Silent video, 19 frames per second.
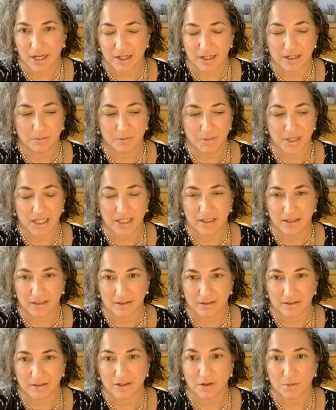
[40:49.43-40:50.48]
It could be
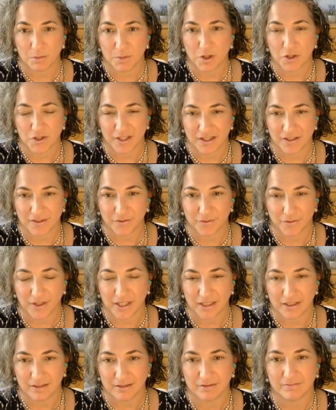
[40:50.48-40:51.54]
submersive,
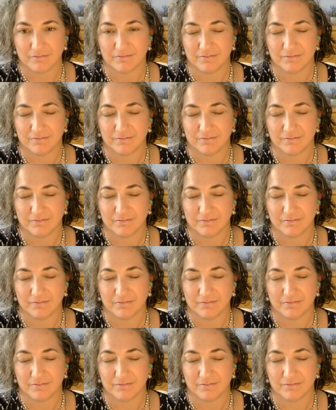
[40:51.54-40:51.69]
and